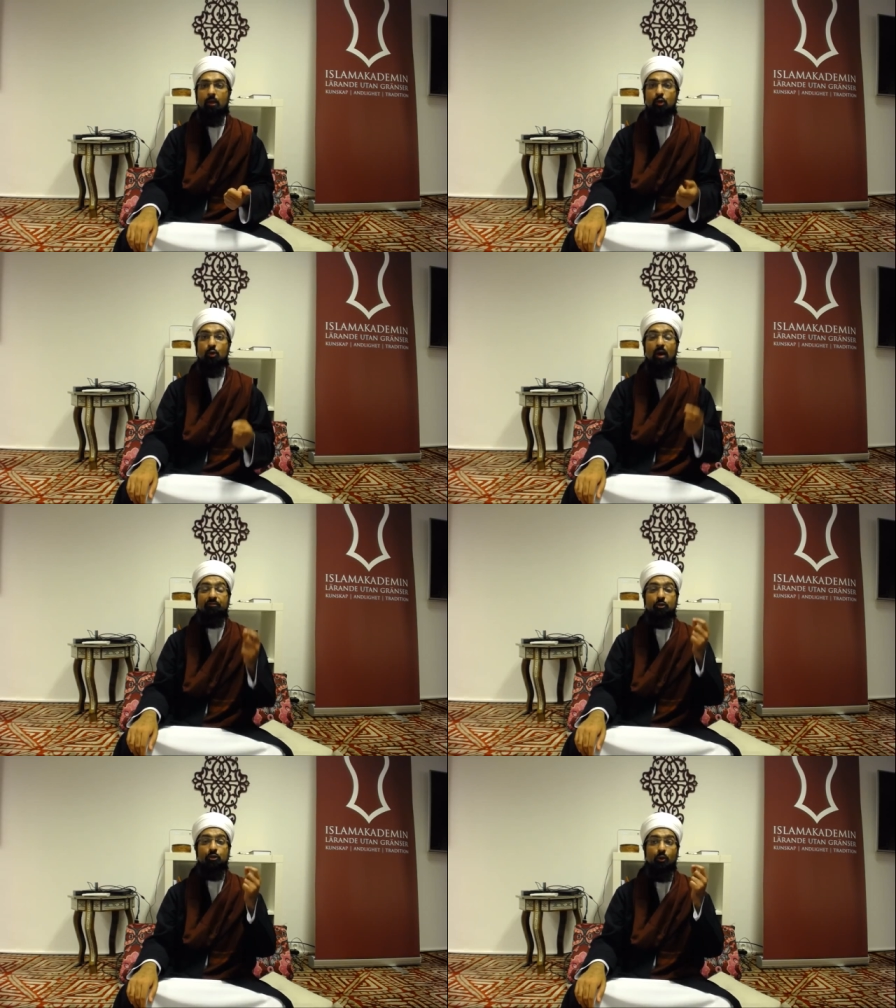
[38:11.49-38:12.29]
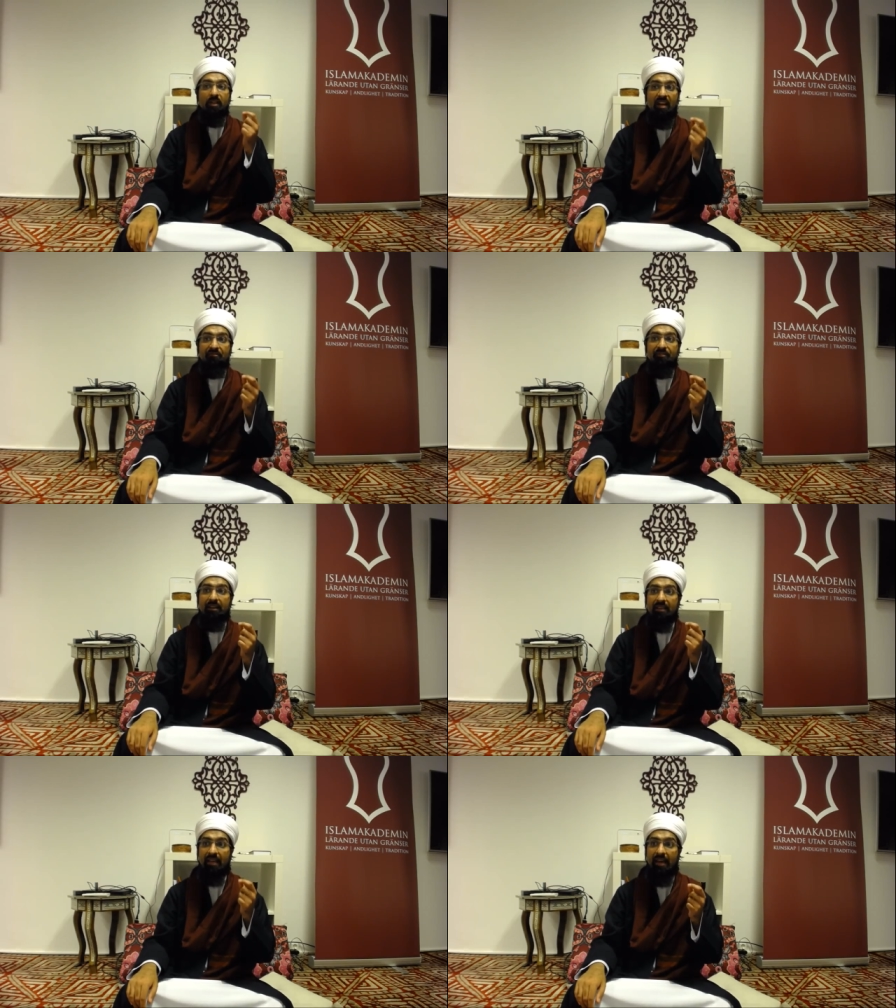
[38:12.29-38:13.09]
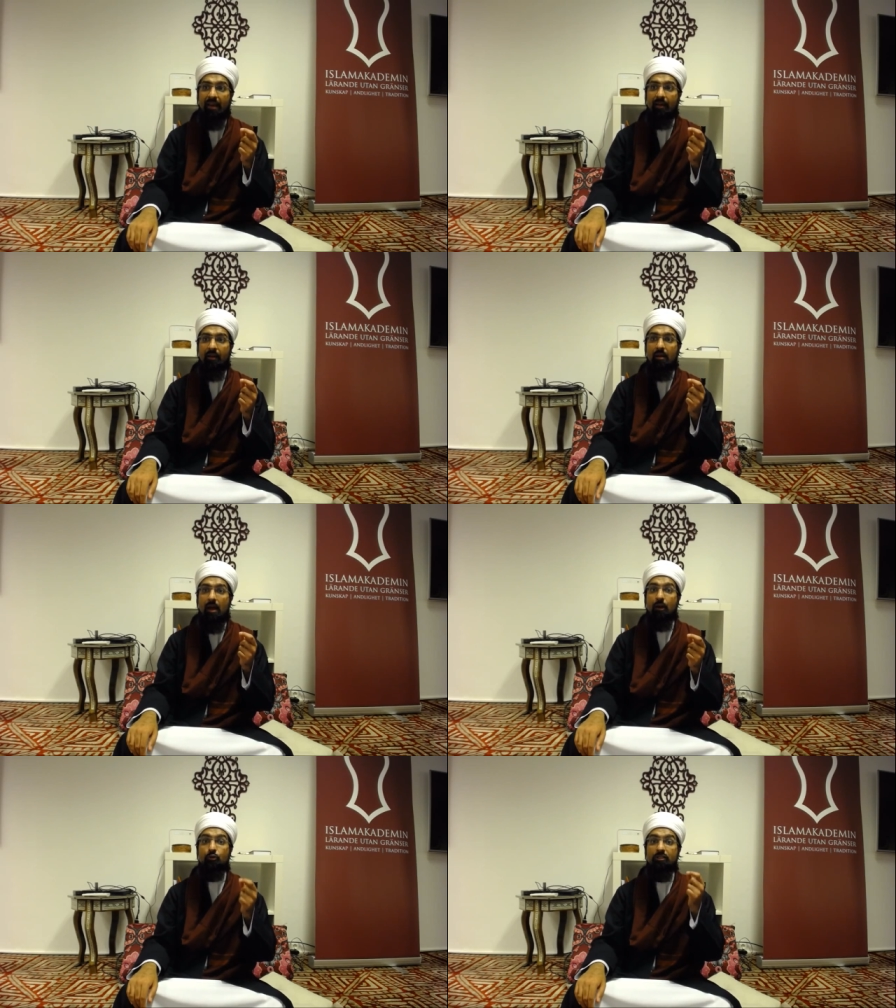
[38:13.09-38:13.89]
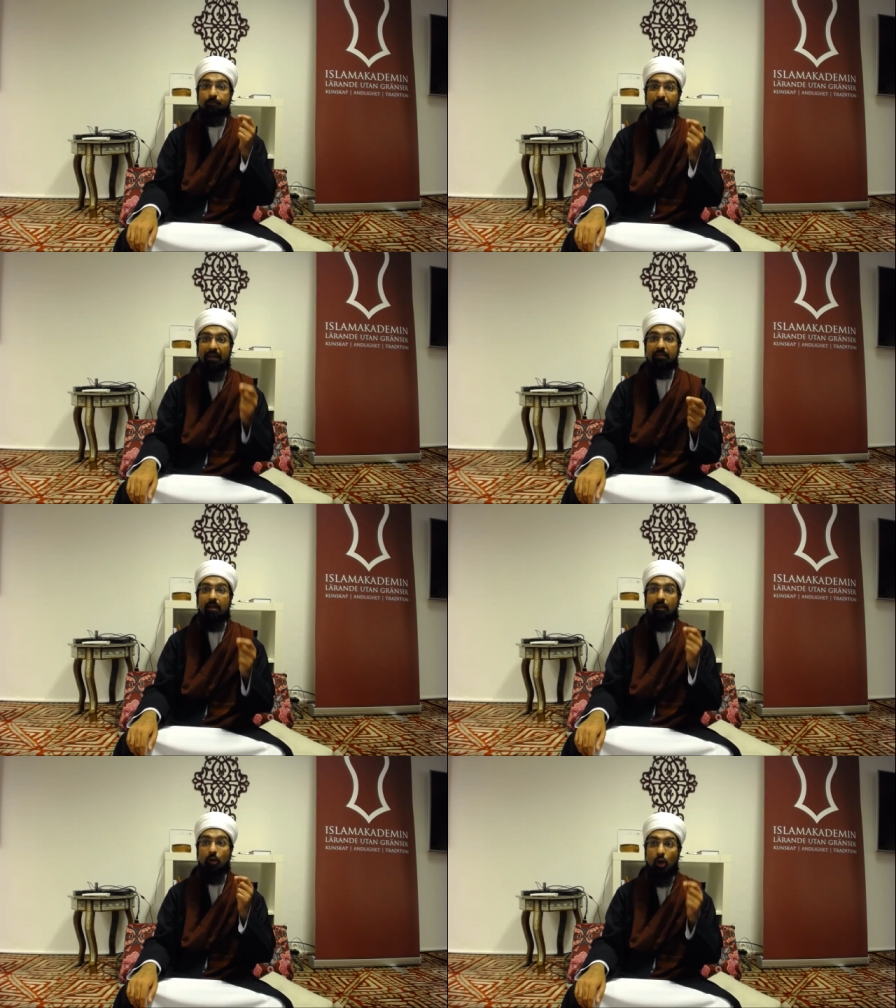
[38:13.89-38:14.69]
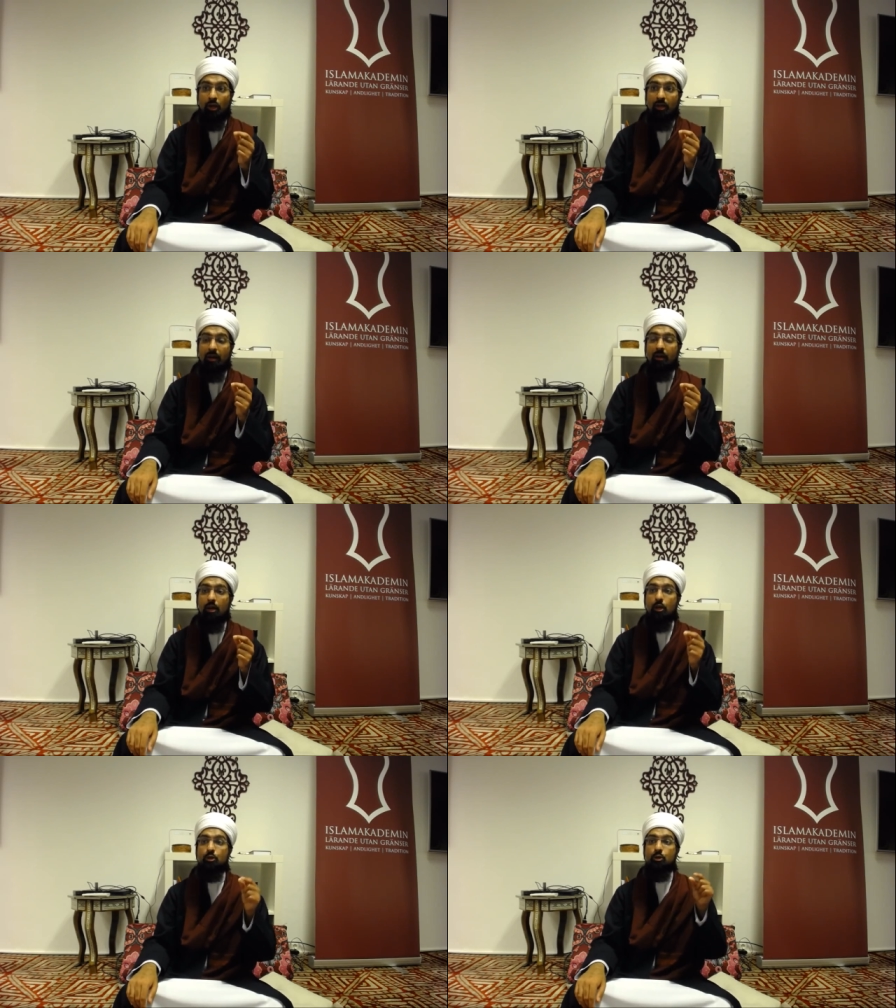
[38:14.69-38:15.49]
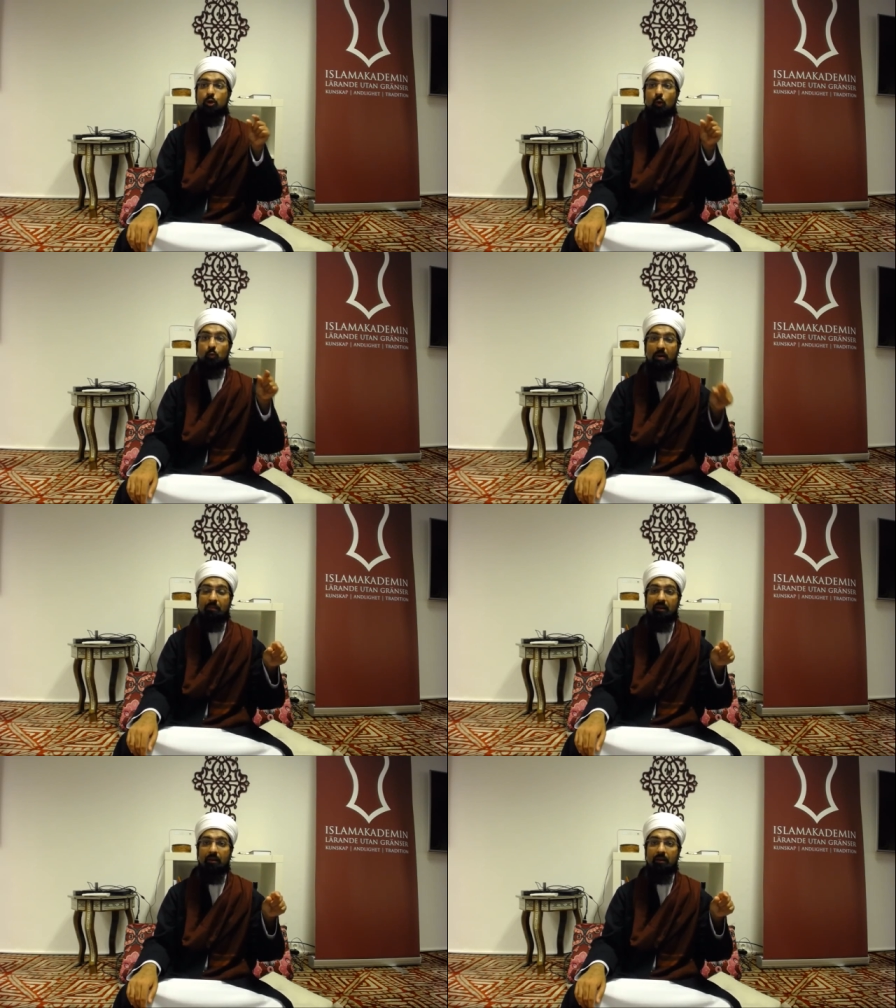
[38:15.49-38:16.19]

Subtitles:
You have to show love and care, respect and honor to your women,